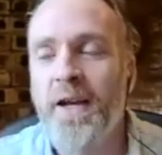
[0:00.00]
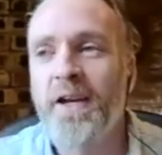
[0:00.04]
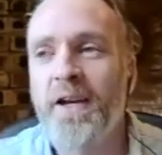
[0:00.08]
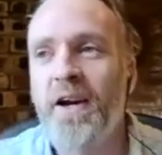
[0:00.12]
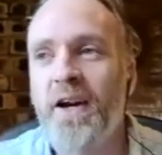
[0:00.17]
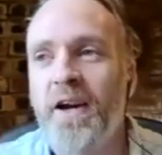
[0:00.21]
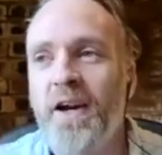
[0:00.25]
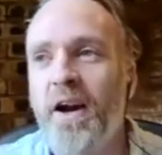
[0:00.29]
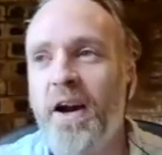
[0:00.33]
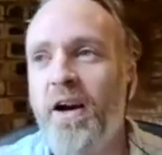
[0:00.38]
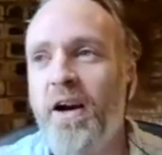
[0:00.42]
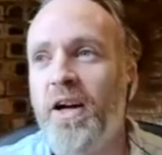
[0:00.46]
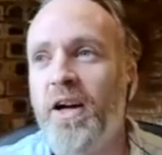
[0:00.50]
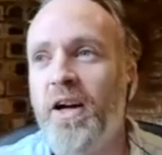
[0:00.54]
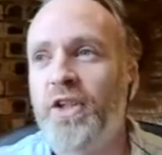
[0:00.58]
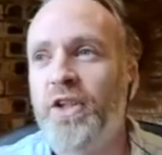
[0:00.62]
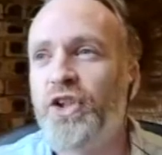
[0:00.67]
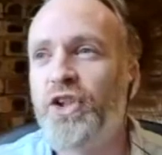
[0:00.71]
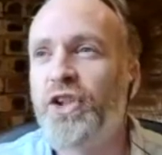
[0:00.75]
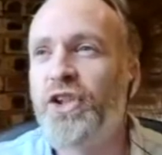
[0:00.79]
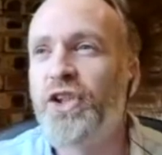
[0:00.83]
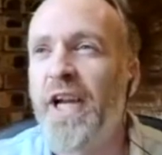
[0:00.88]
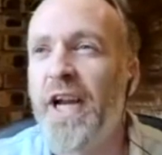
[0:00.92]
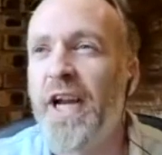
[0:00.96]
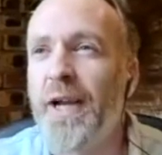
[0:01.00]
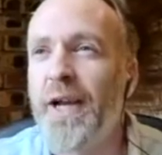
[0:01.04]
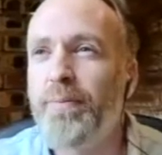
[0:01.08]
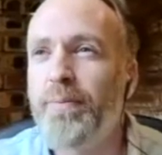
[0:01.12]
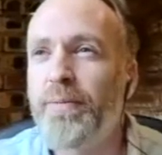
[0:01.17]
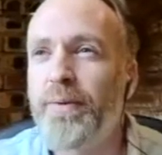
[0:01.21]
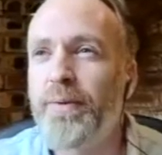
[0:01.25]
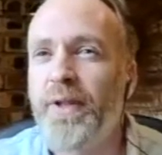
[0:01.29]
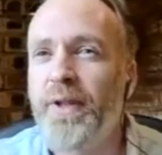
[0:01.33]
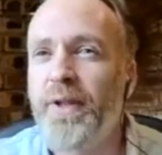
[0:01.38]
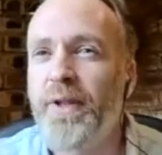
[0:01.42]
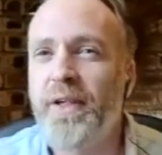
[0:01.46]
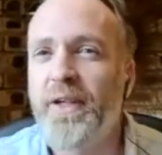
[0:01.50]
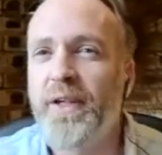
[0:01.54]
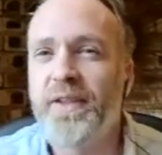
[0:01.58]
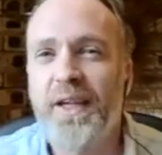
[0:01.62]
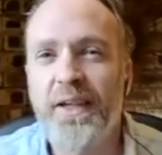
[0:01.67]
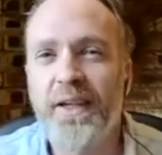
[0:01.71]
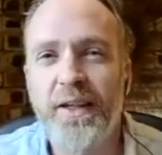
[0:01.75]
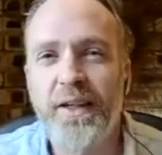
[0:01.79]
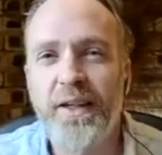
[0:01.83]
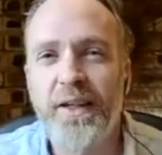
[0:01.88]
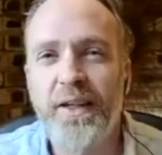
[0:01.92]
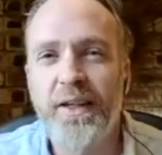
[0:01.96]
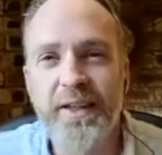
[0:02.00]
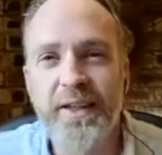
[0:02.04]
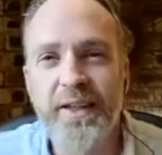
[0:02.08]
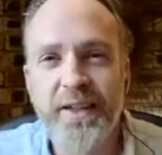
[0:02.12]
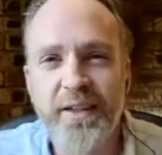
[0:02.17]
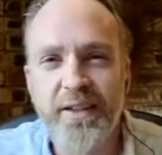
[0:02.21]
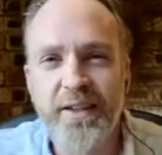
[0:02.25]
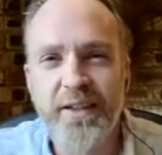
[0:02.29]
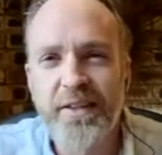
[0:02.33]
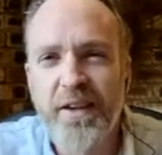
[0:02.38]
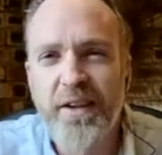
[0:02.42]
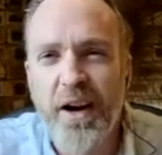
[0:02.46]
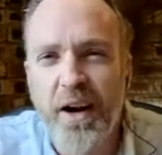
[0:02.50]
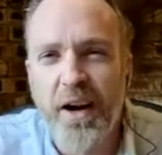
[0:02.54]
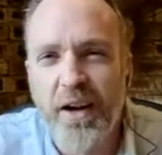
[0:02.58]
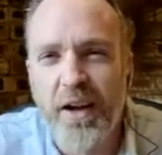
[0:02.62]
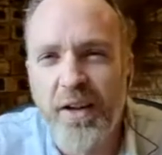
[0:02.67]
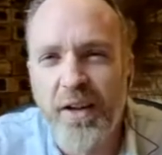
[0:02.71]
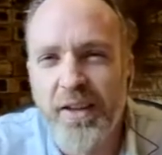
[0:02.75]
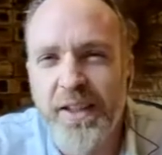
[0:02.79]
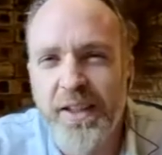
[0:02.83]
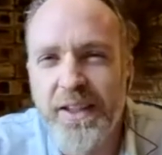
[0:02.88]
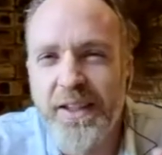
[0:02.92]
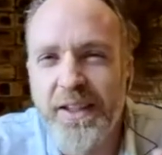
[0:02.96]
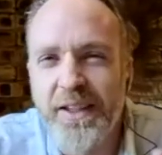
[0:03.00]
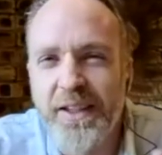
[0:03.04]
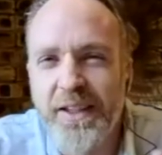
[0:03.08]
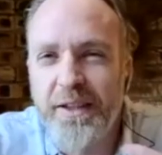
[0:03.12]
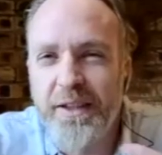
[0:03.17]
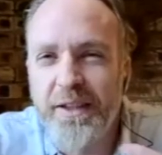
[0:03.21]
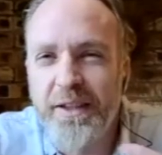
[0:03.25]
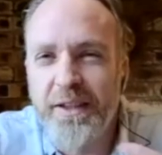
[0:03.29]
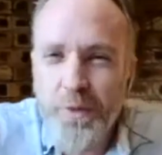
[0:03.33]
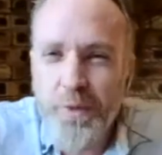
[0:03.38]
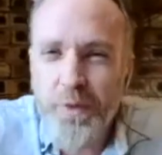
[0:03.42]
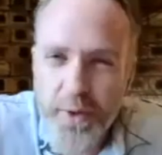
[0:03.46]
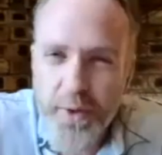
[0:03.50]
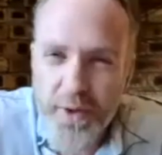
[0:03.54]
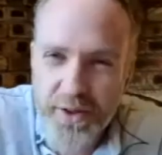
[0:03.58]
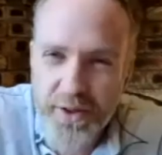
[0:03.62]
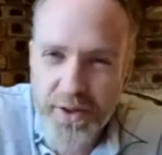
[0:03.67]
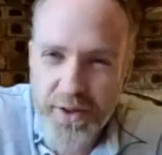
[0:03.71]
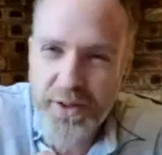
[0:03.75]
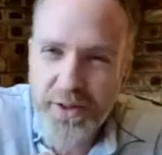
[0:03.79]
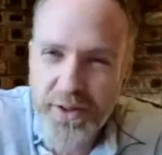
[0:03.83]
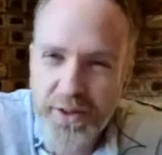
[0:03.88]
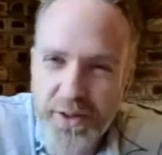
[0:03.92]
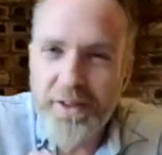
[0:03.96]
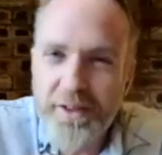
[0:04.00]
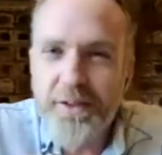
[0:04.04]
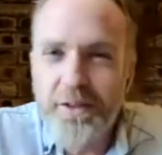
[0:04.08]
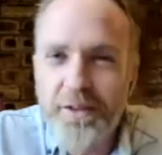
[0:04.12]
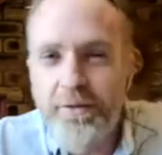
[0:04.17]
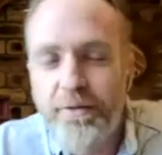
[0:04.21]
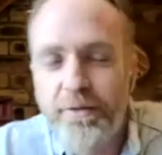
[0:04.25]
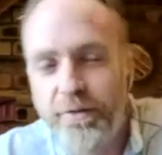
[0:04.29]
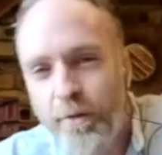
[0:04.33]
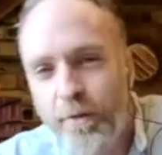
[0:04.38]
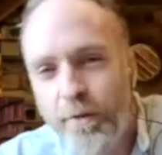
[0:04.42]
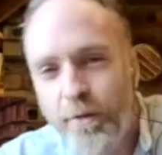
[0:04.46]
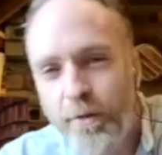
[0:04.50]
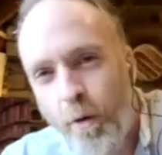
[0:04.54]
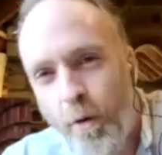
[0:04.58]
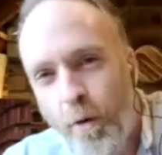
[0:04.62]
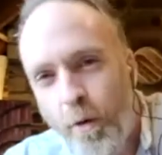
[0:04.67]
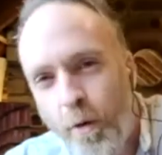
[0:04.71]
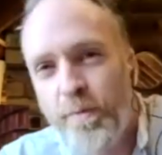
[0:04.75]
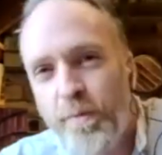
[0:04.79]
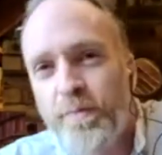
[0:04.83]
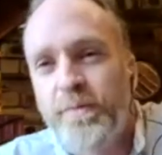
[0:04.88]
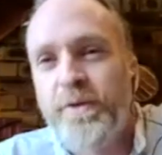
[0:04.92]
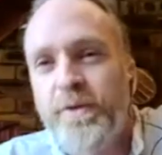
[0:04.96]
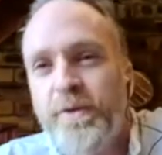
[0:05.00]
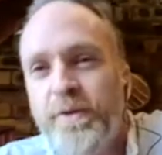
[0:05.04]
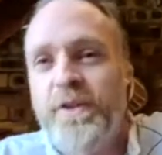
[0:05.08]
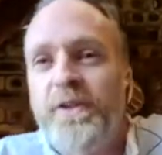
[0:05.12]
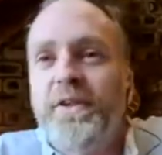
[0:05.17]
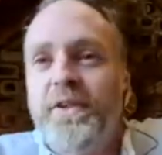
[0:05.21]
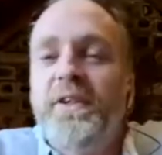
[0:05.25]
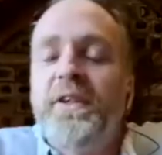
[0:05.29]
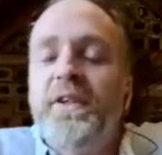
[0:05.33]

a shape that's kind of like gnarly and twisted and deformed, and